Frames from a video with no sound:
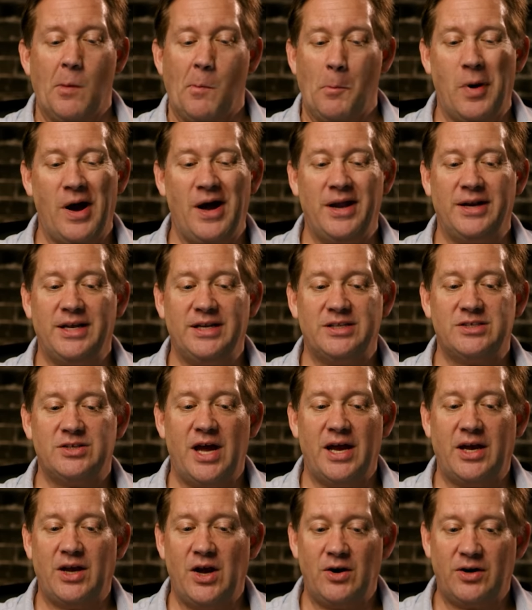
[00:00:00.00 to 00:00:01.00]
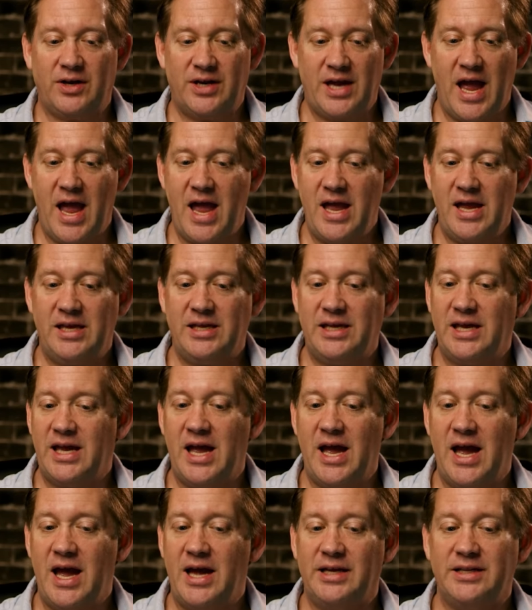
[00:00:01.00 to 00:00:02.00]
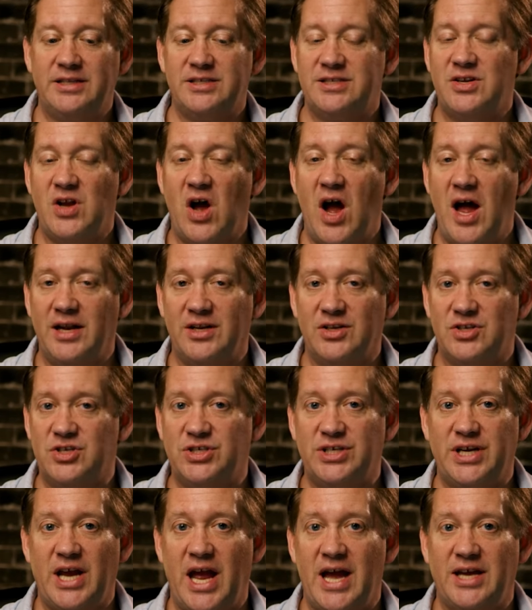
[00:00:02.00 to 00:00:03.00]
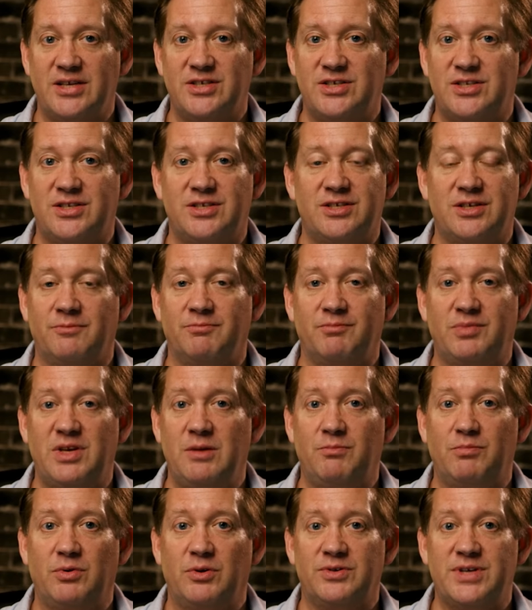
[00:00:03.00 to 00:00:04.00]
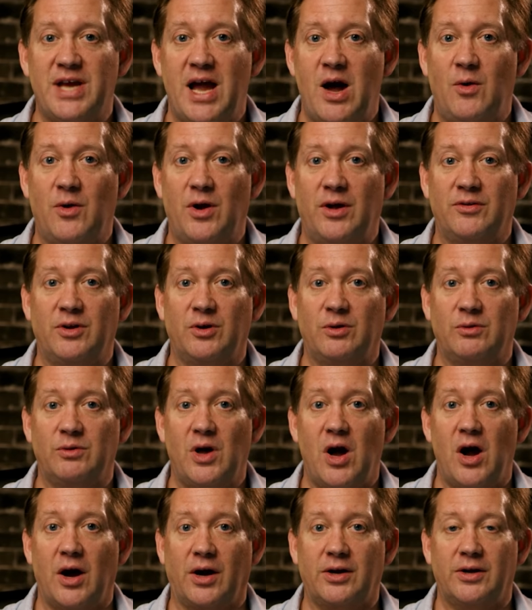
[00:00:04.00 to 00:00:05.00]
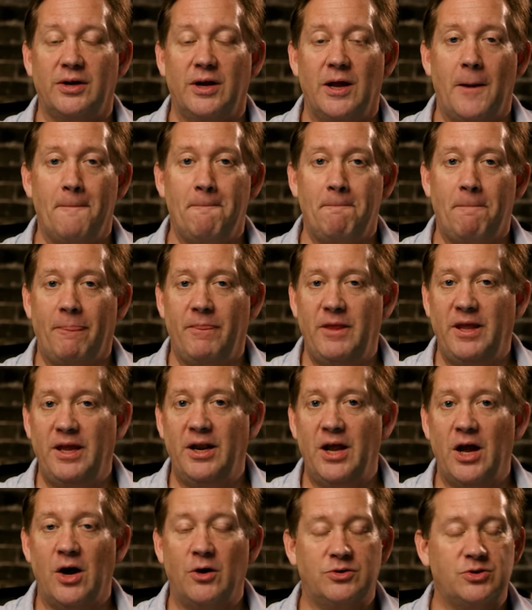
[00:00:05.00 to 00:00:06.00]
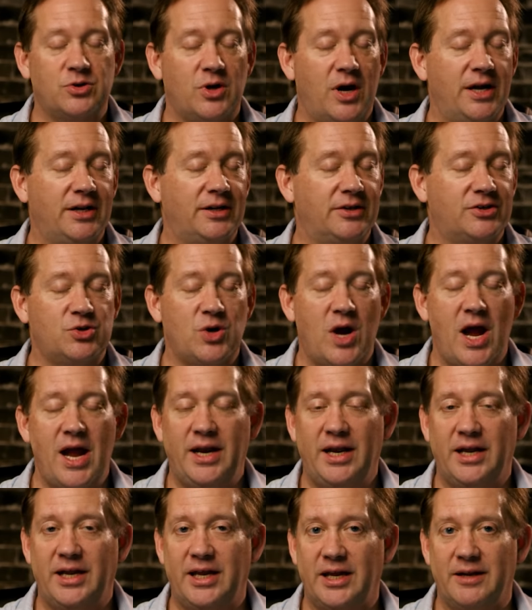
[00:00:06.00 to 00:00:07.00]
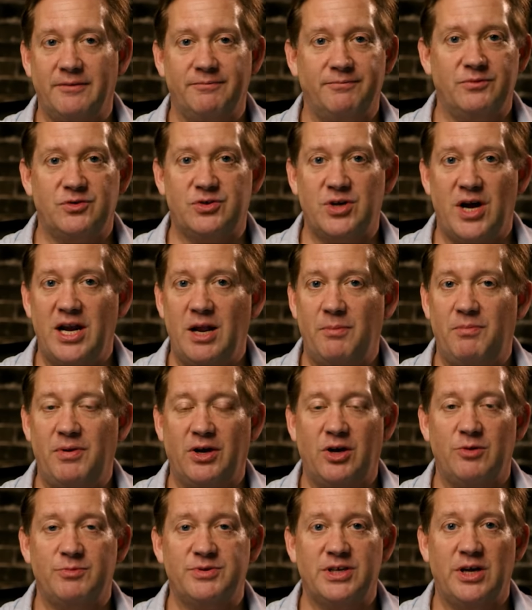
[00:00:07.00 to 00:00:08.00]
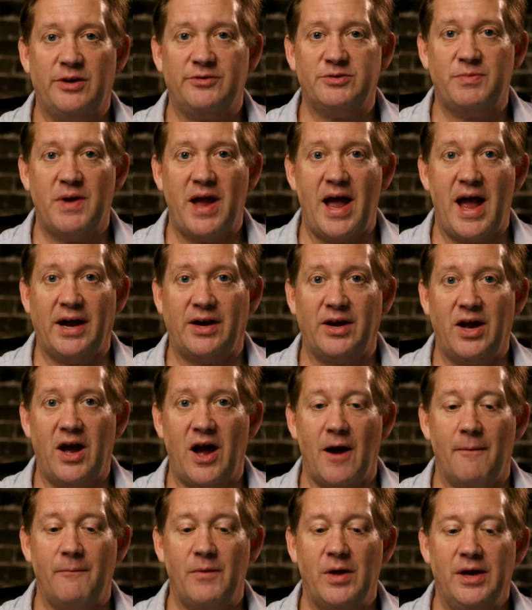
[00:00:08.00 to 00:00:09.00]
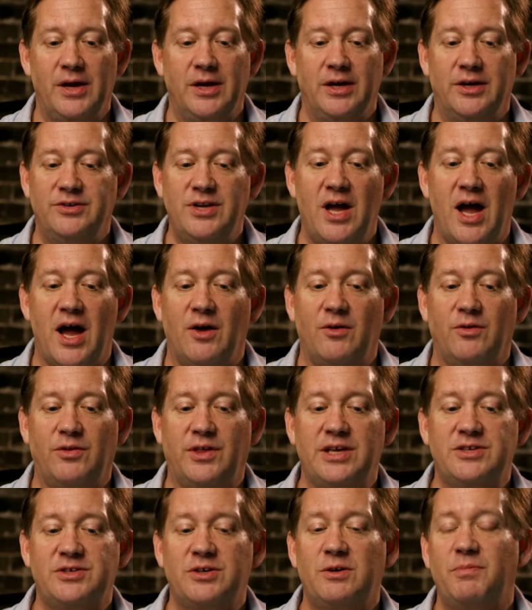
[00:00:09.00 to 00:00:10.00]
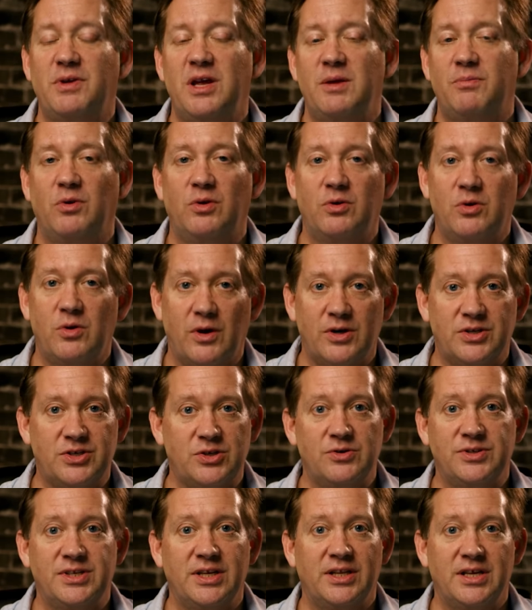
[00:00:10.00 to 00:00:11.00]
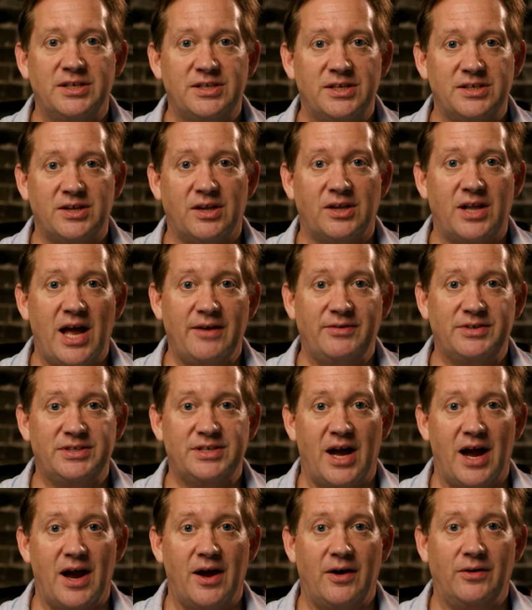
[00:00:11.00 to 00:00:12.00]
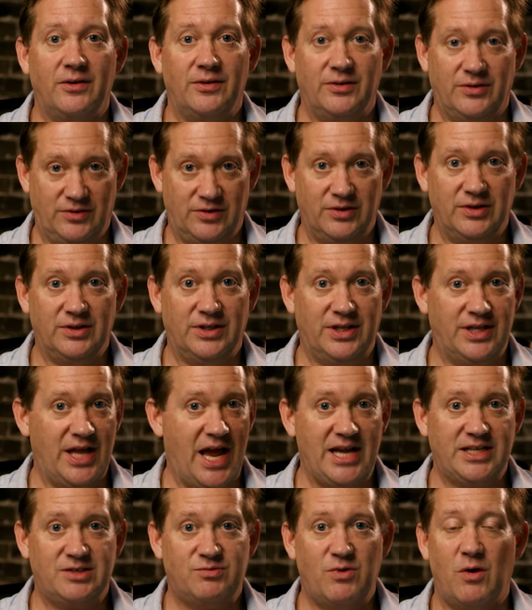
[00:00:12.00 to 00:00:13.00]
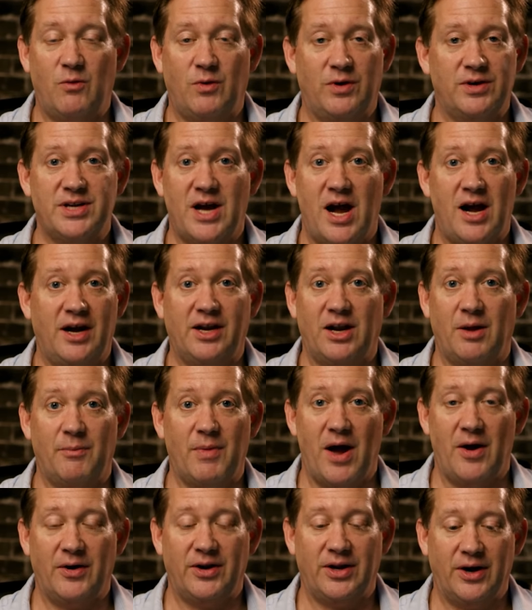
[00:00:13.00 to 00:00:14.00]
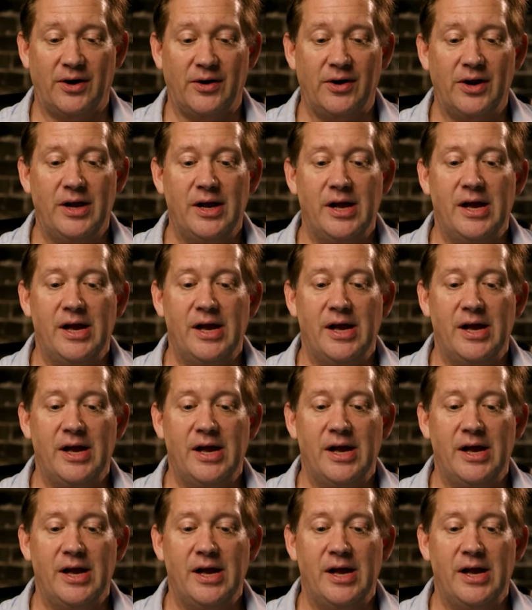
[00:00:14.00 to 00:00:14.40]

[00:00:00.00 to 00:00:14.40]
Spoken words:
but it's like, okay, yeah, it's not just some people down on their luck, you know, trying to pick themselves back up. No, these are people who are choosing this as a lifestyle. That's what we're talking about here.